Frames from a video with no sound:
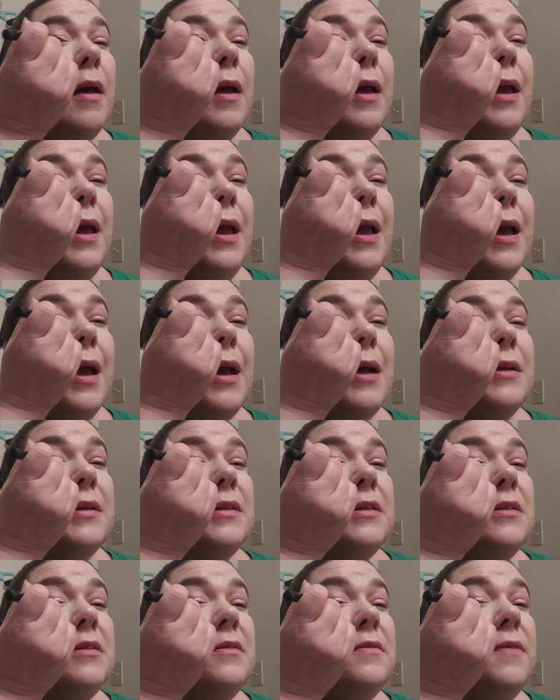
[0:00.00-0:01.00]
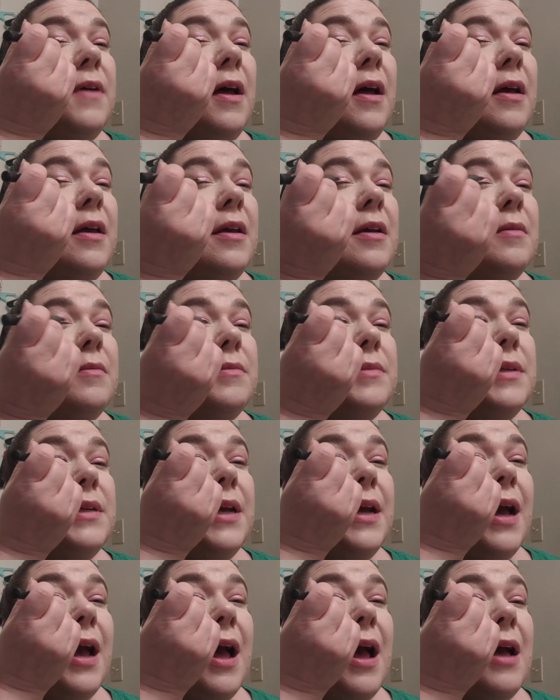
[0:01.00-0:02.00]
He has 2 volumes.
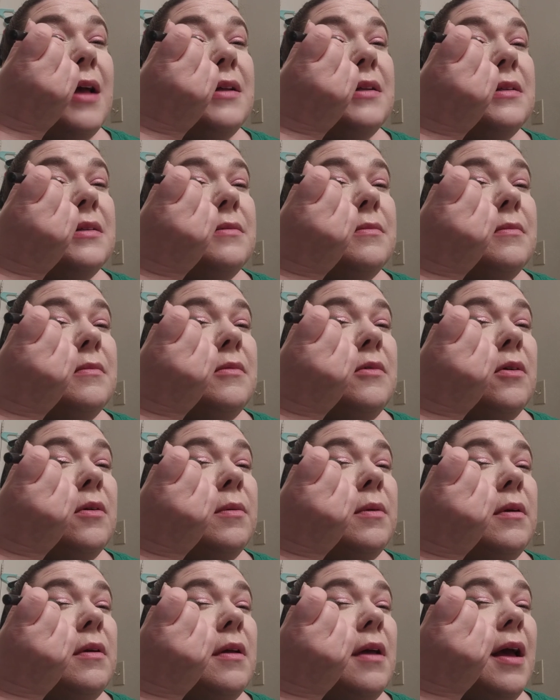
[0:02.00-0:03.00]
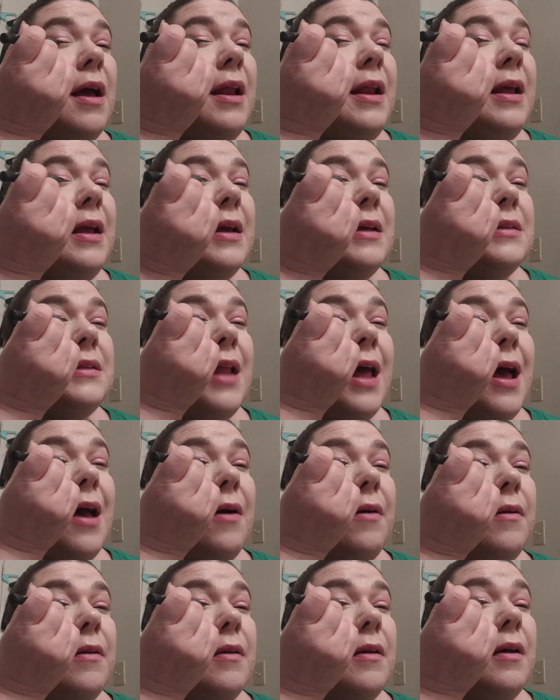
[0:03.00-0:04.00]
He has normal and he has
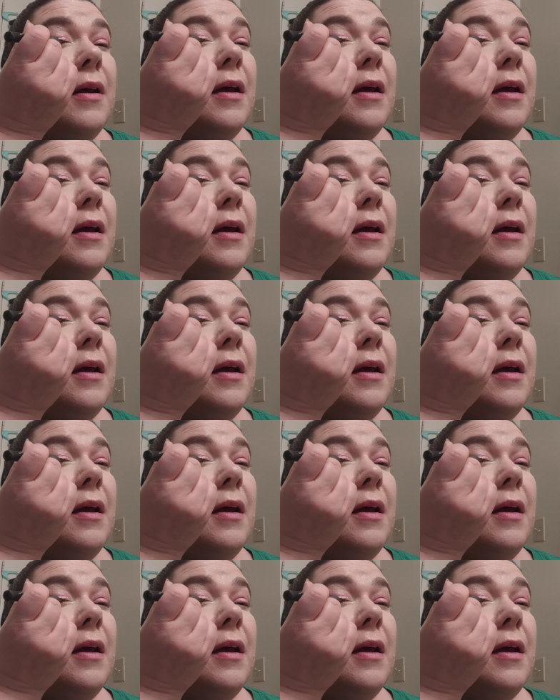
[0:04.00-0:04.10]
loud.